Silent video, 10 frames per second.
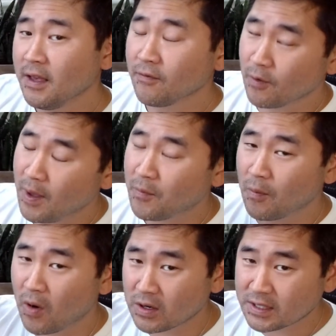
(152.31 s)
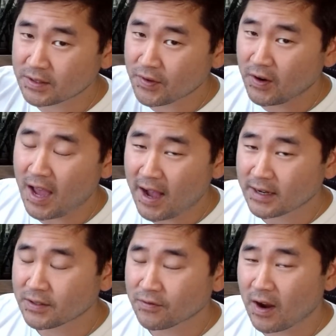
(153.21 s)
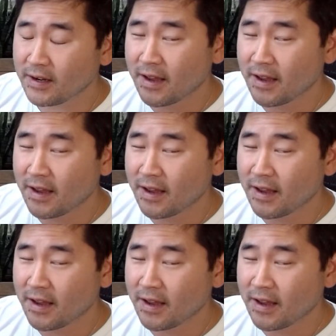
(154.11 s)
remember, Mars is very active right